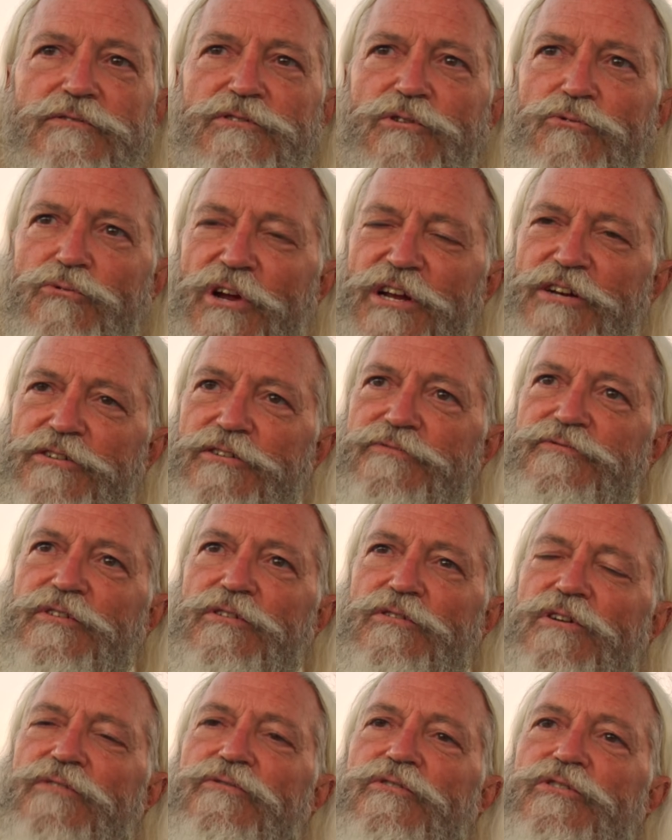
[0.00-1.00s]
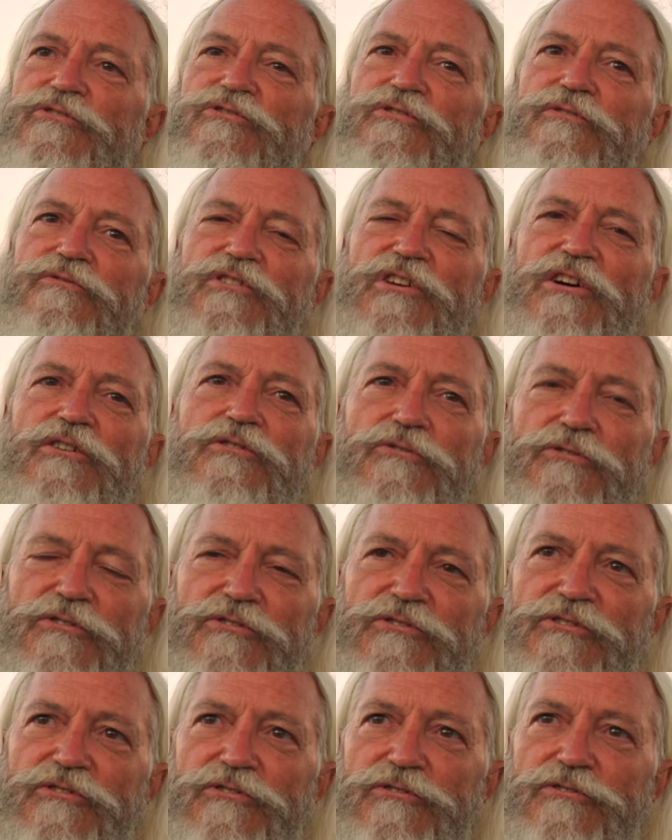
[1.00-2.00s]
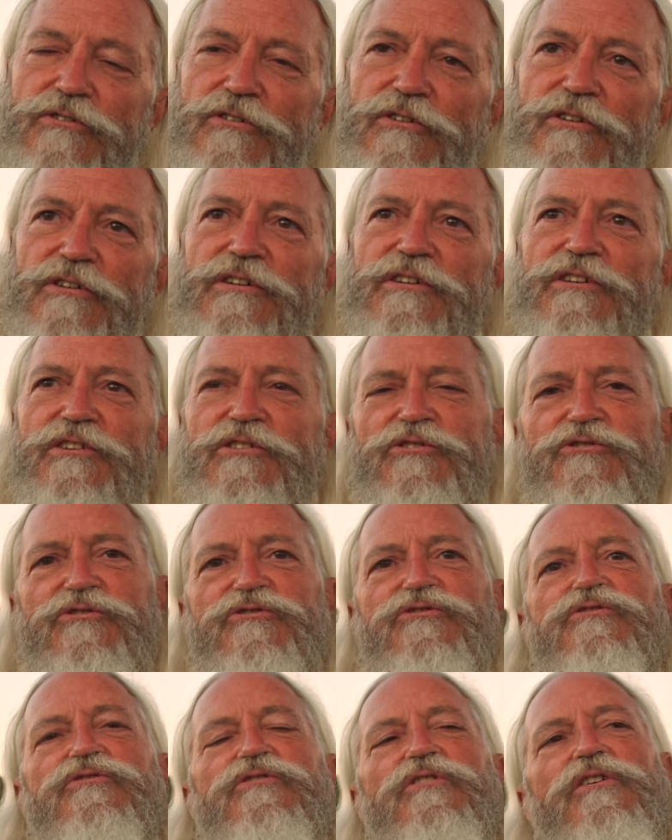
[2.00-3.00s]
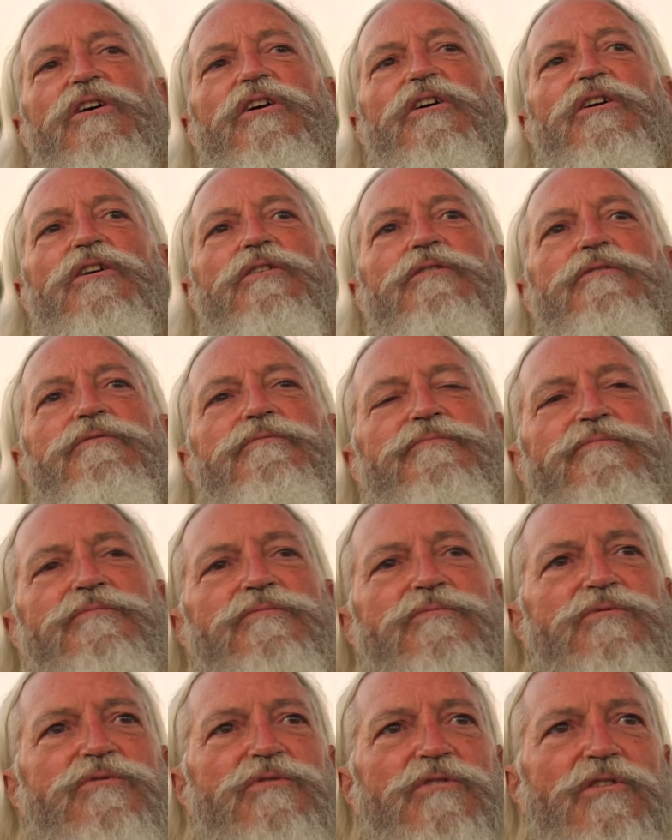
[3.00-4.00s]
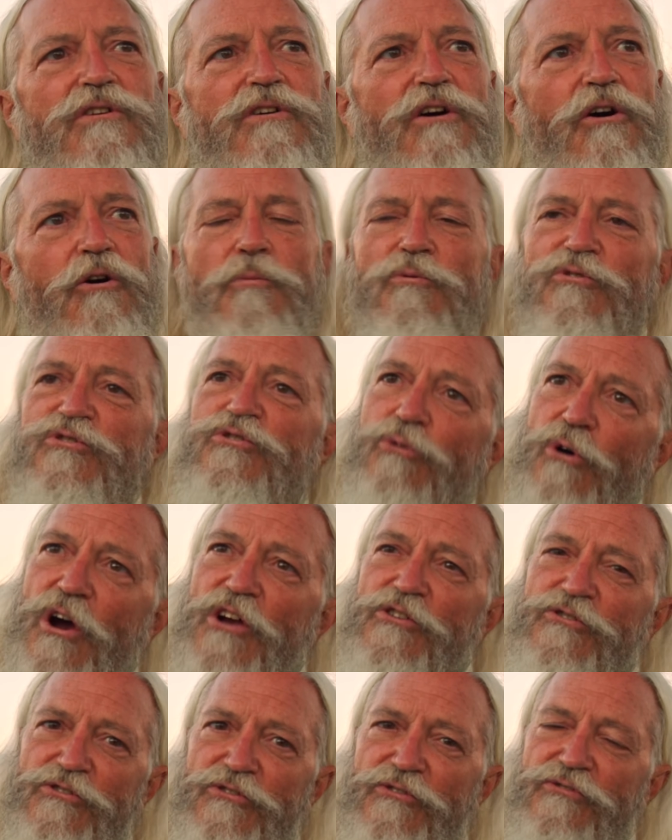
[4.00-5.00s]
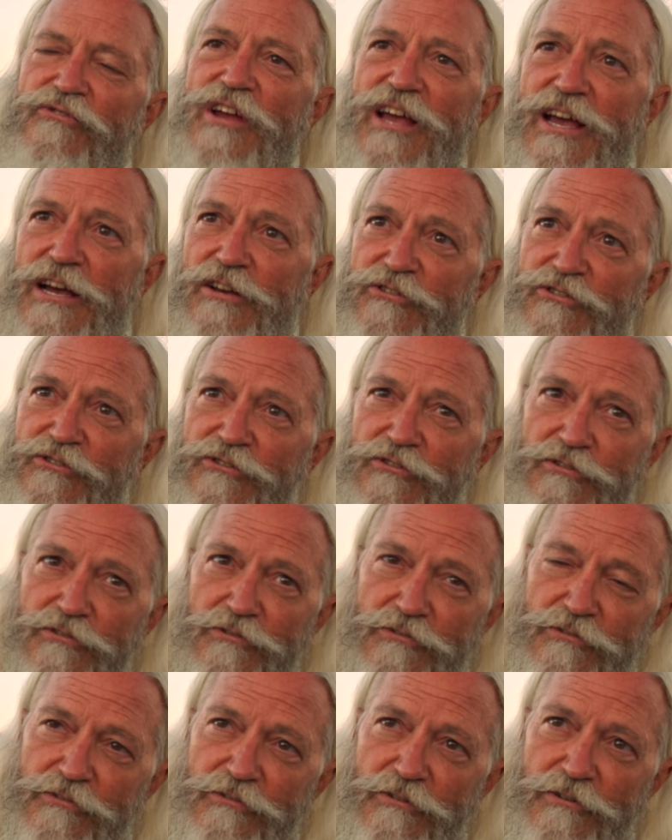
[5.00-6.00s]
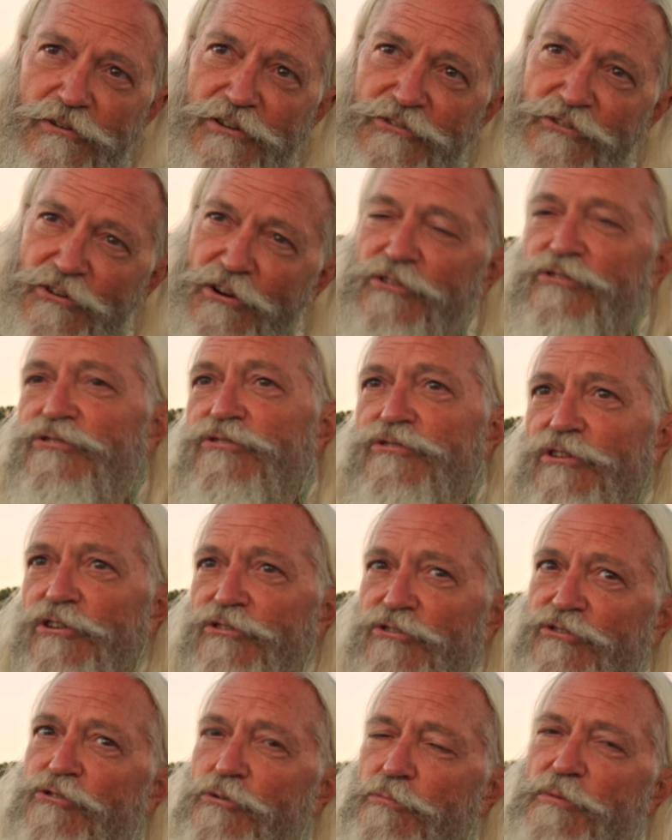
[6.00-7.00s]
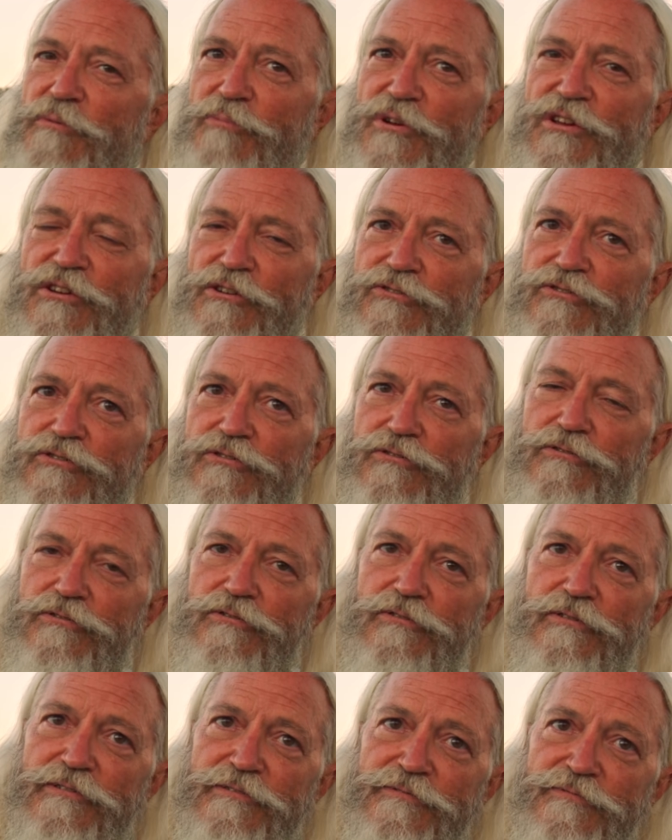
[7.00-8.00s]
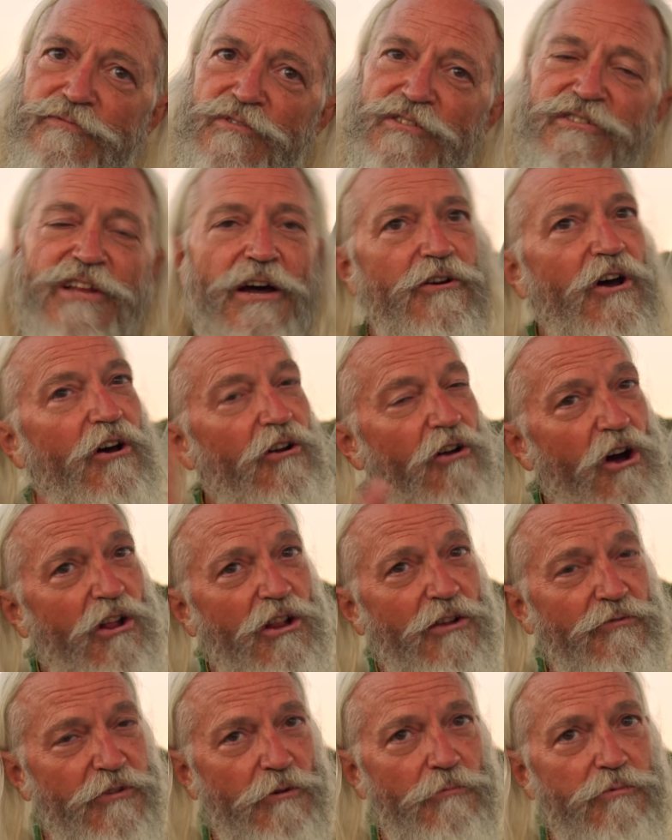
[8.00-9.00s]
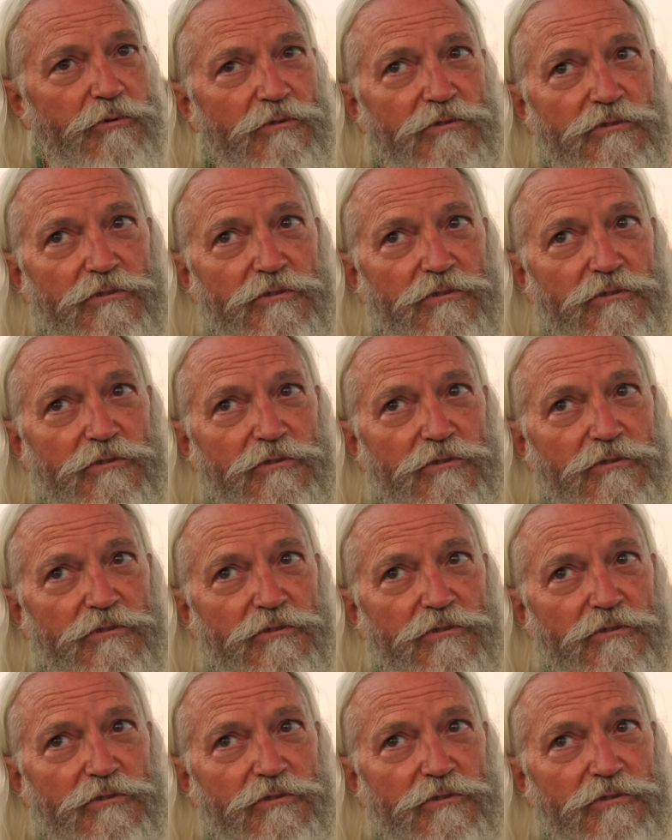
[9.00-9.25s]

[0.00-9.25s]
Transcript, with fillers: The rate of deliverance of the utterance is uh, almost twice as fast as us, as human beings. Now, not all of them.